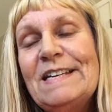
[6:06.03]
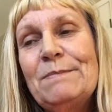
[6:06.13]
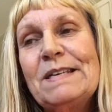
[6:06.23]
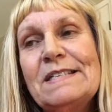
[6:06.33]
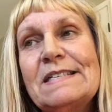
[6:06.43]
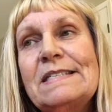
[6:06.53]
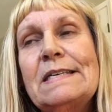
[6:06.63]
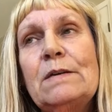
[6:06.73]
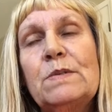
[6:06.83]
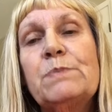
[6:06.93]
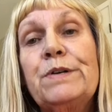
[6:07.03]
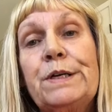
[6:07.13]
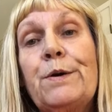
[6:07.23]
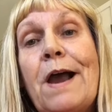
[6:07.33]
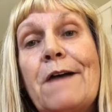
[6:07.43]
because it was pretty
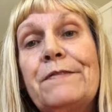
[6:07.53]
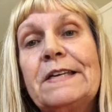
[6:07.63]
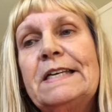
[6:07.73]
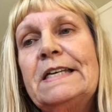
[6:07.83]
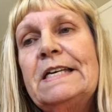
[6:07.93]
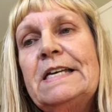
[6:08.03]
graphic.